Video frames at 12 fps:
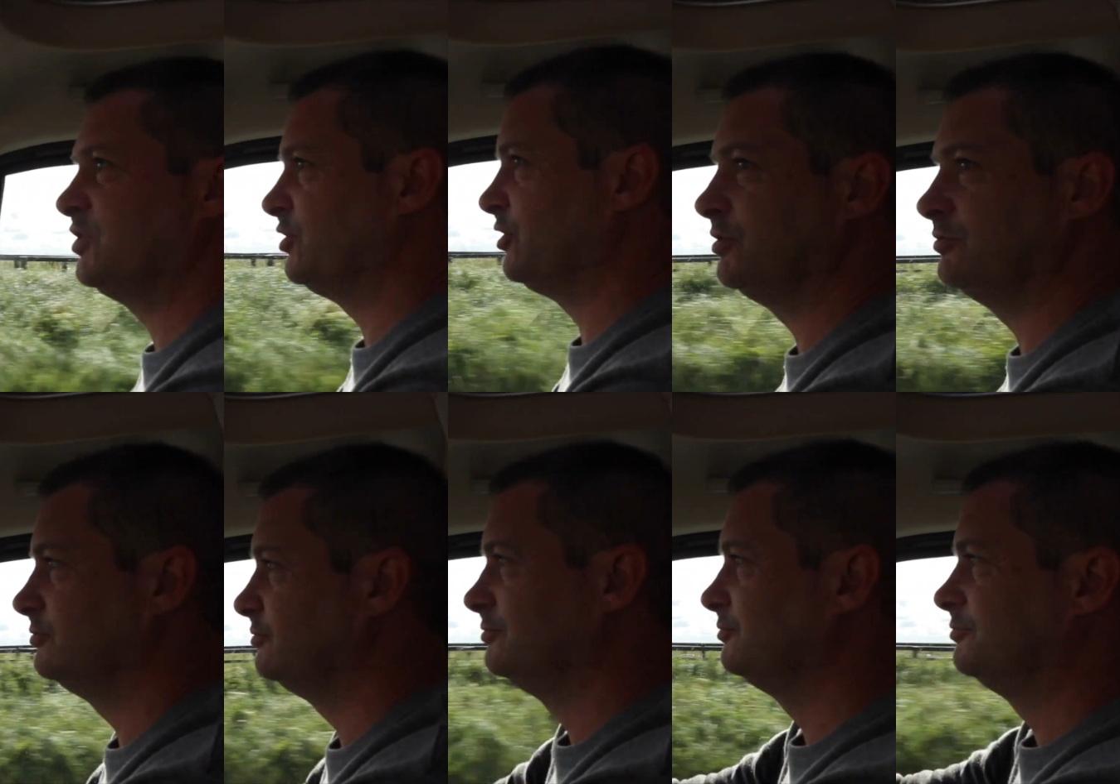No.
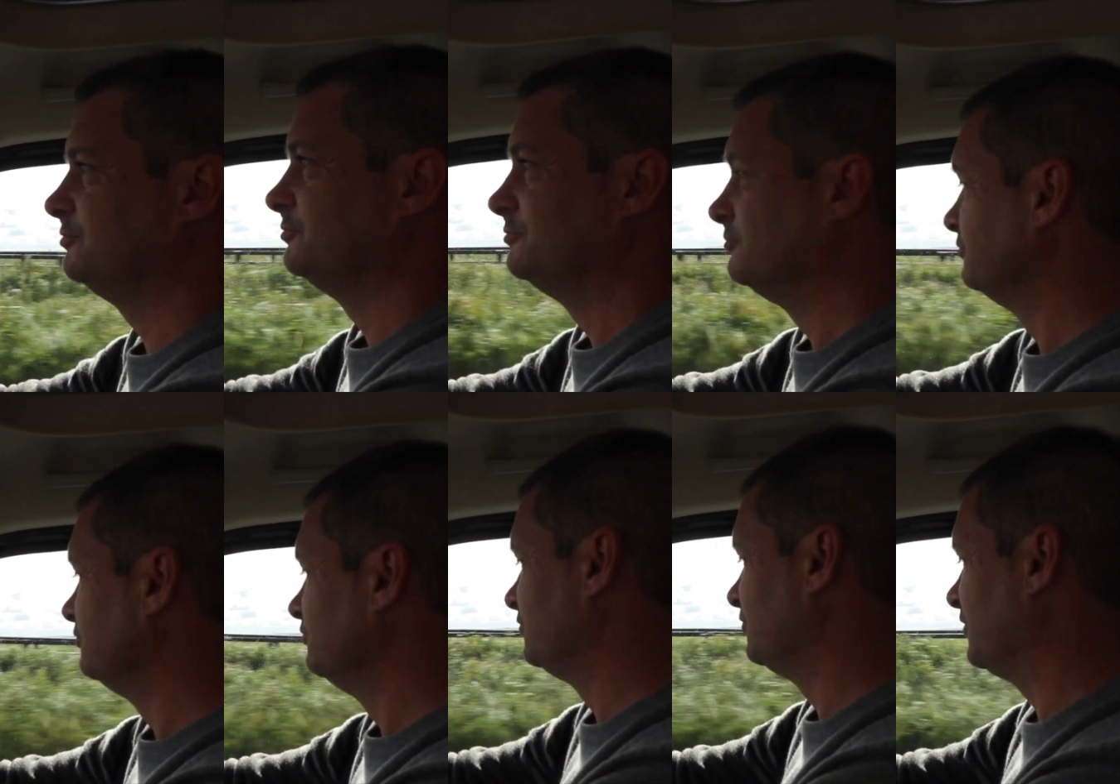Is
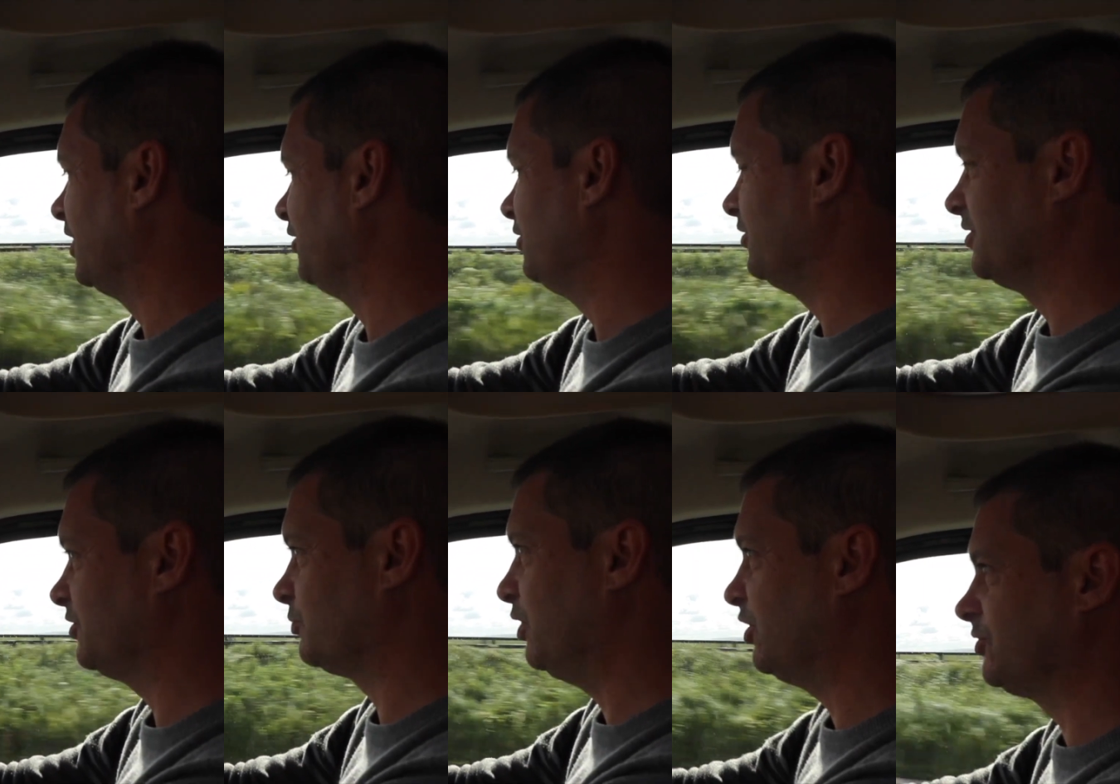I don't think
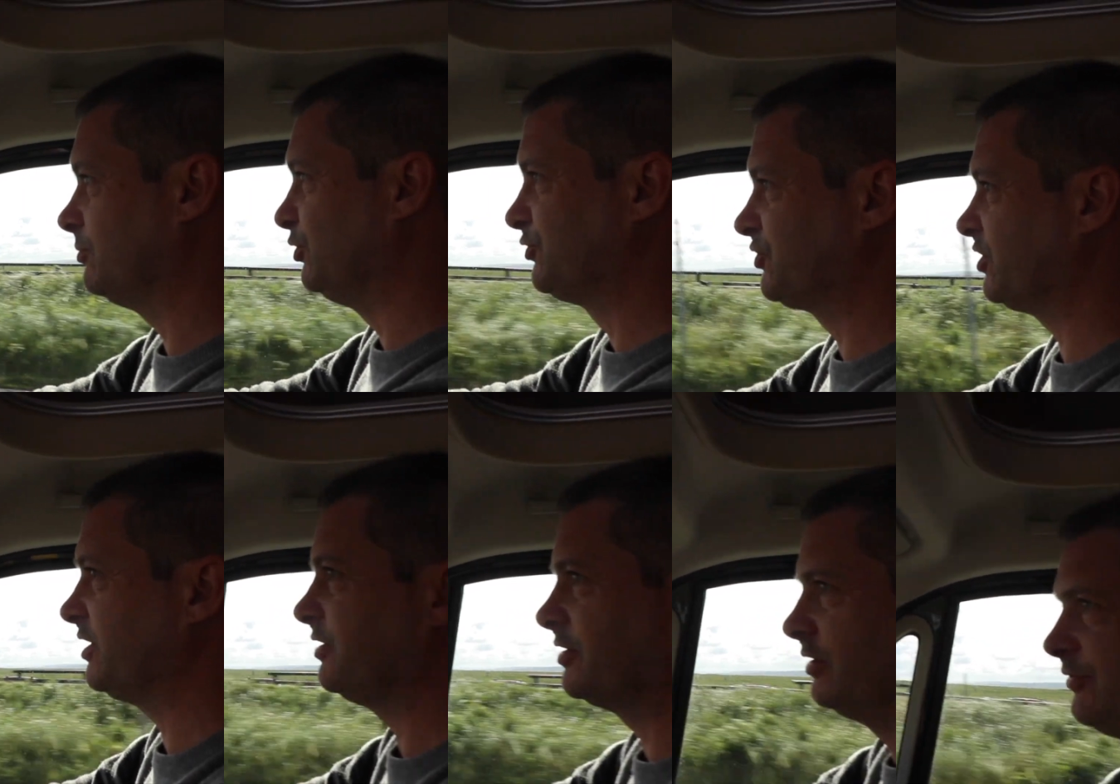it's possible to see
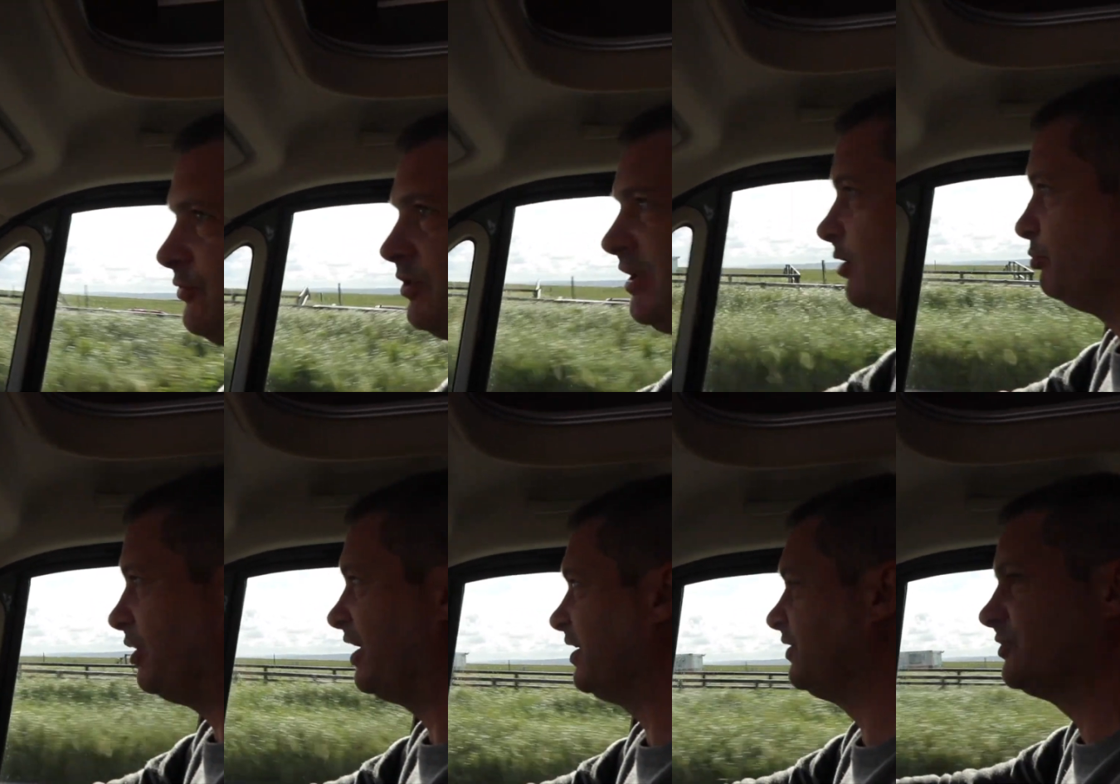the cliffs without
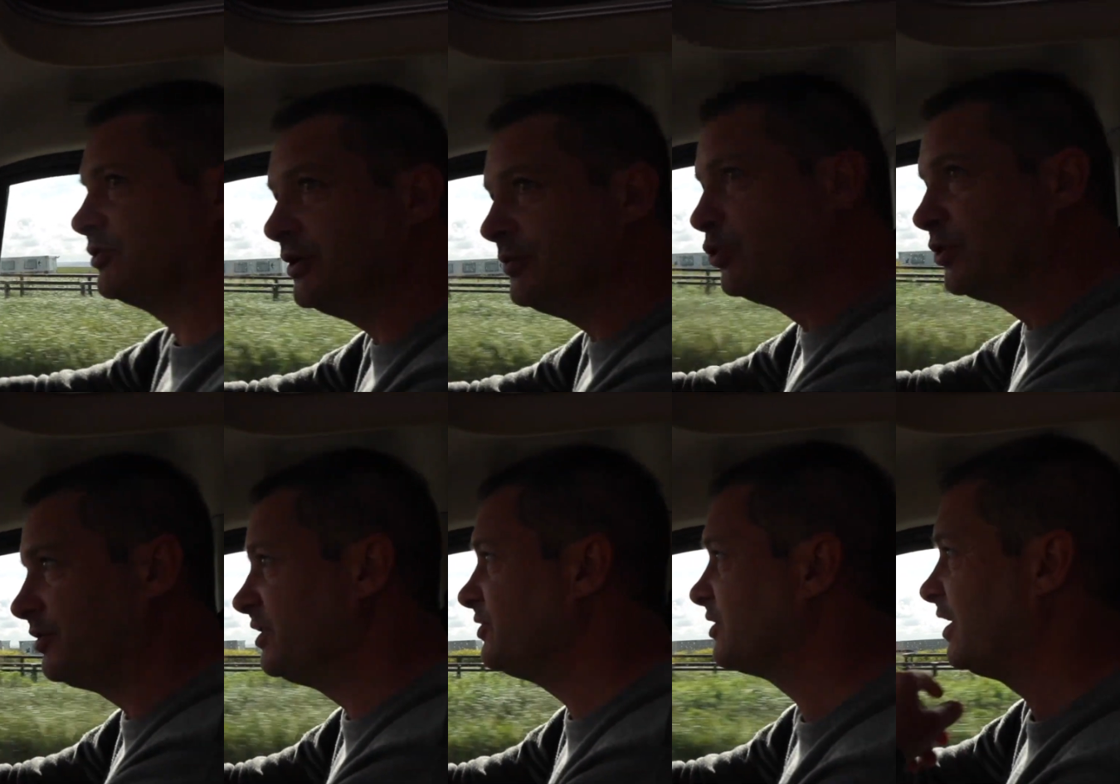paying to go in one of
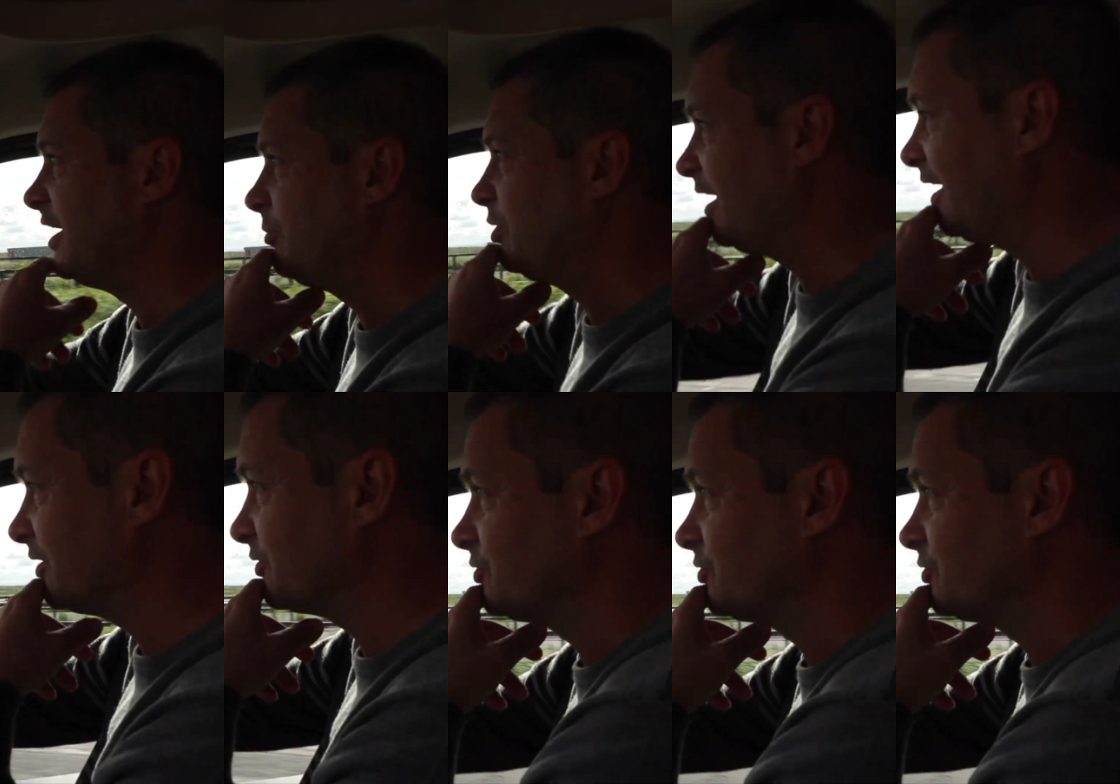these car parks.